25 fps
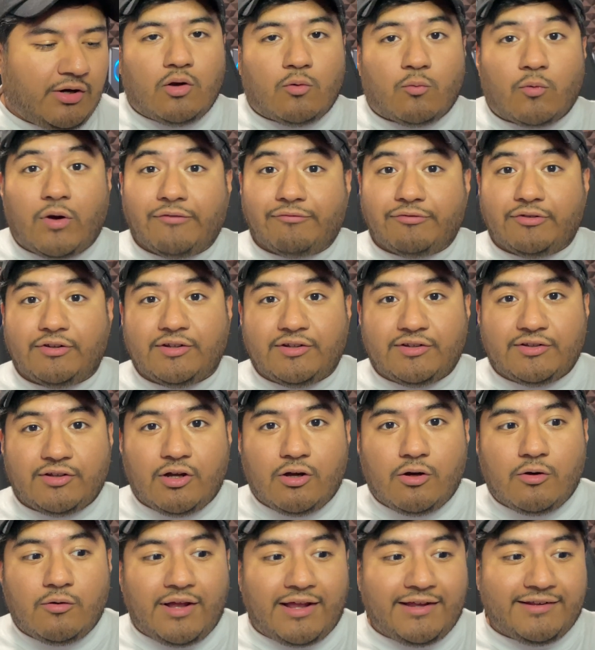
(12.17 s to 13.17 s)
Rightfully
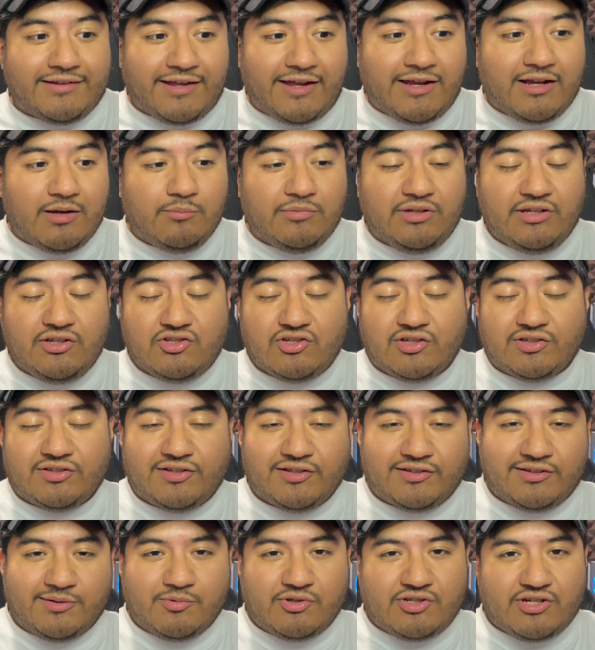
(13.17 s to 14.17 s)
so, as AMD just
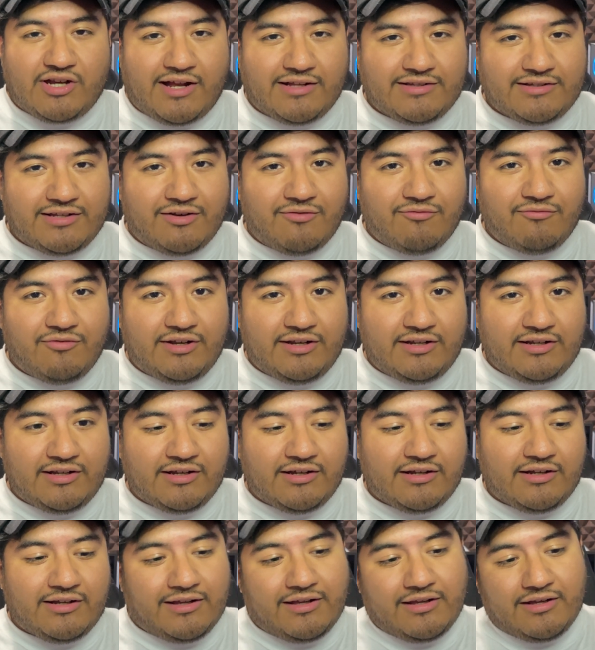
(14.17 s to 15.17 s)
took some shots at
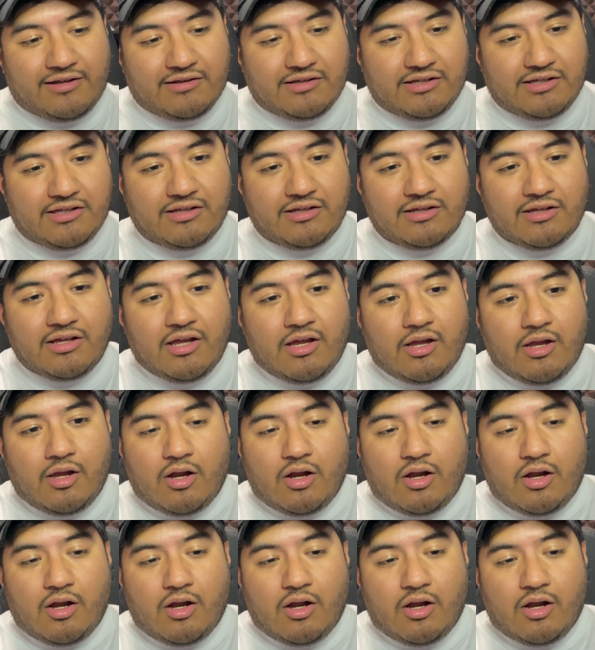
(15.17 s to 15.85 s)
NVIDIA in the